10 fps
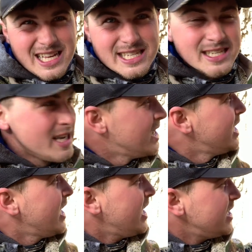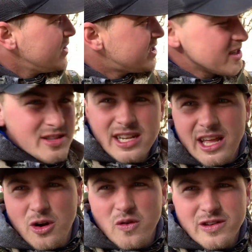this. And it silted
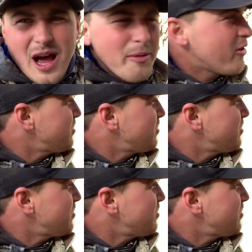in over top of it.